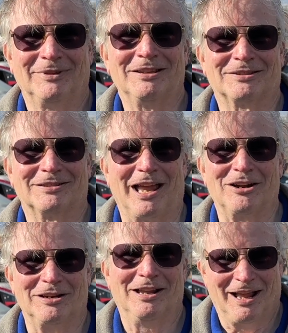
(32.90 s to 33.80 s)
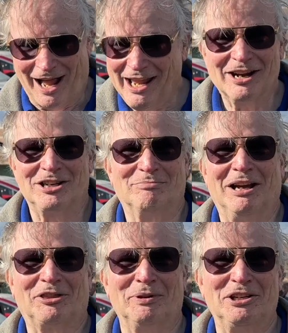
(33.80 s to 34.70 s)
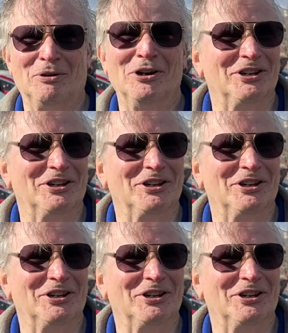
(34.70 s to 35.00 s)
Yes. I actually brought 3 toys.